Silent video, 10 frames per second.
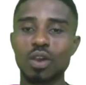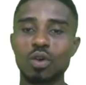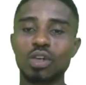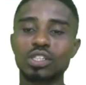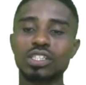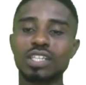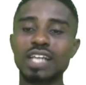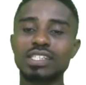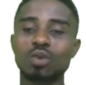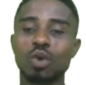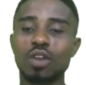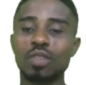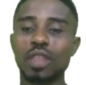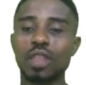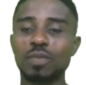Question
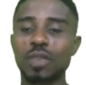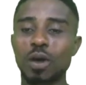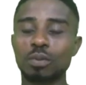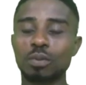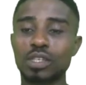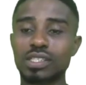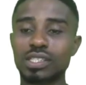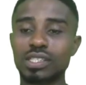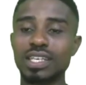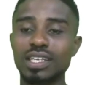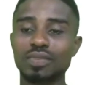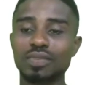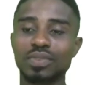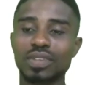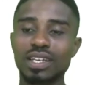31, option C
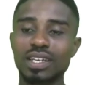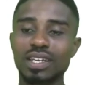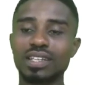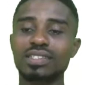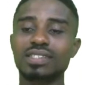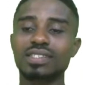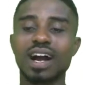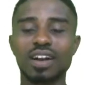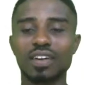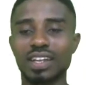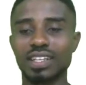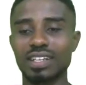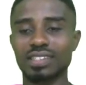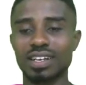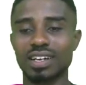is our correct
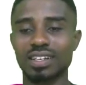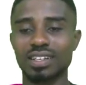answer.